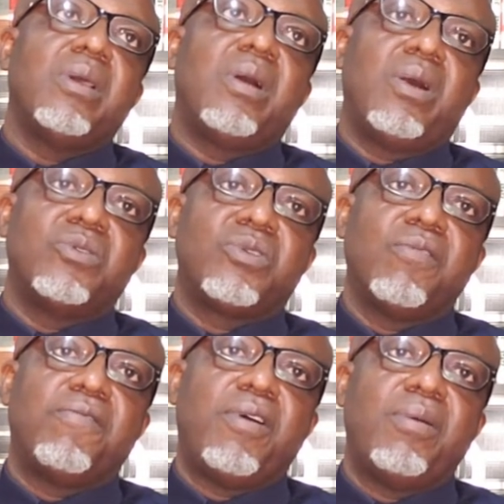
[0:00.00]

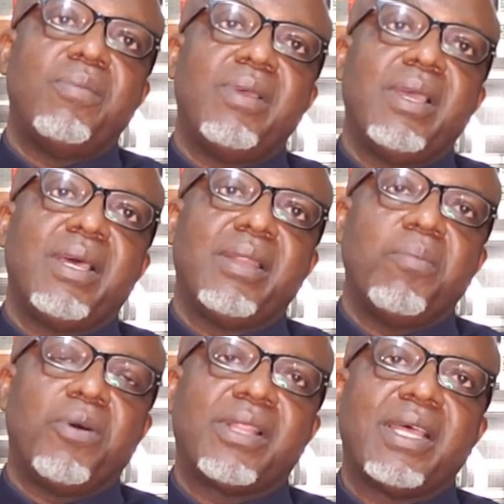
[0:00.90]
also form an
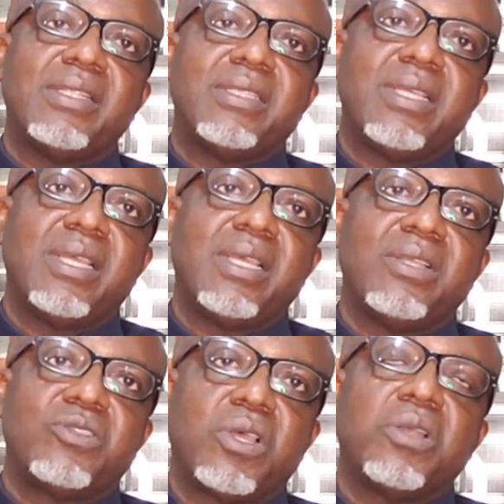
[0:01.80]
important
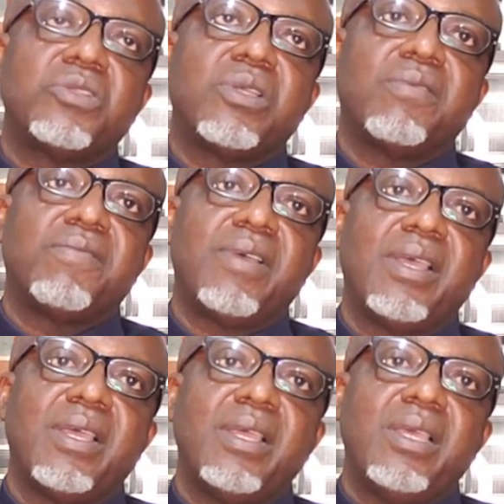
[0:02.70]
source
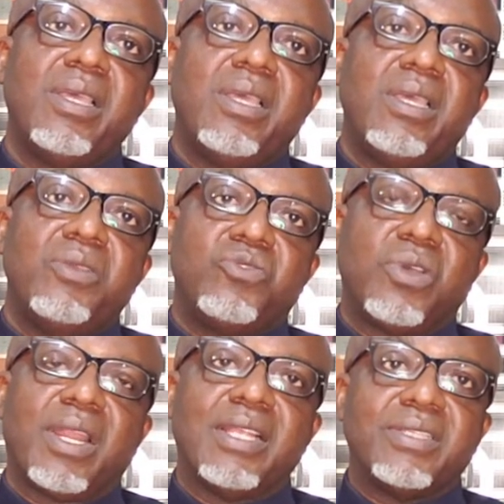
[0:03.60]
of
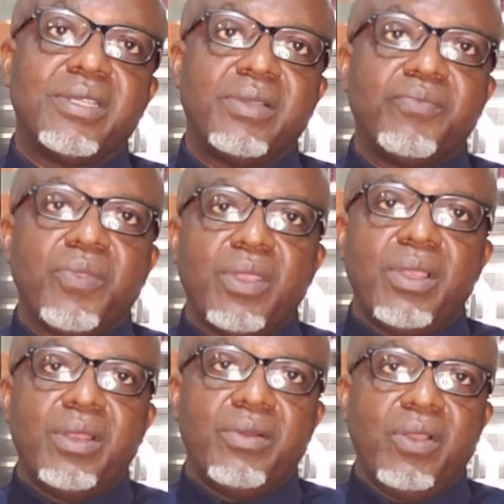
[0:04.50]
insurance
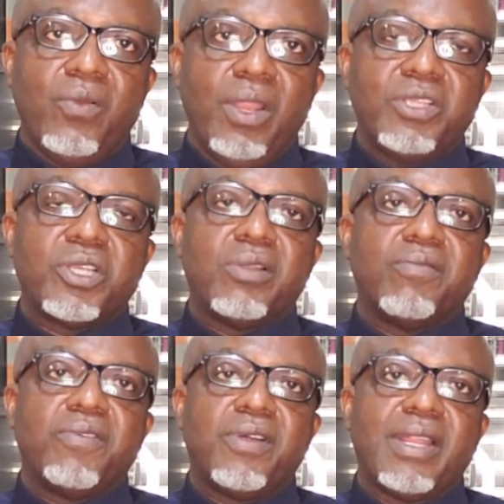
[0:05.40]

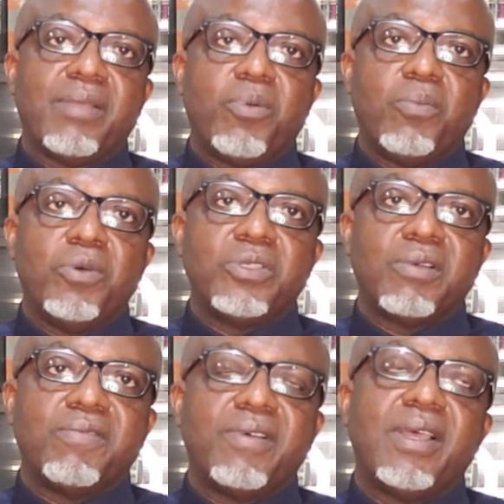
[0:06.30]
regulation for the purpose
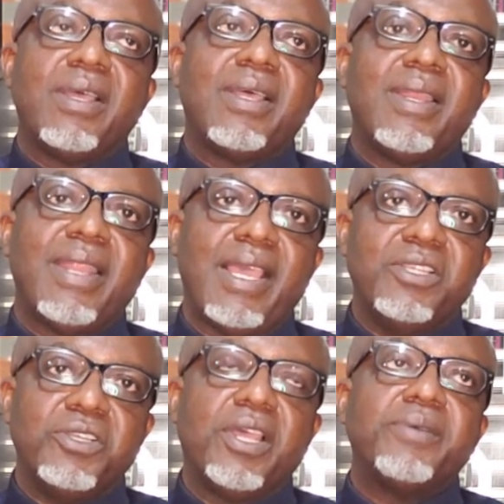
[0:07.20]
of
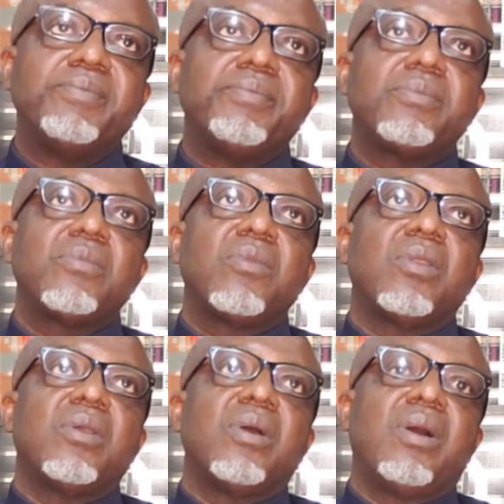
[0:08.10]
Nigeria.
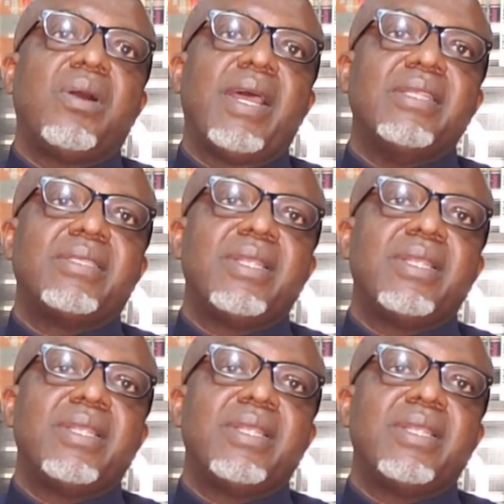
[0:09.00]
All right,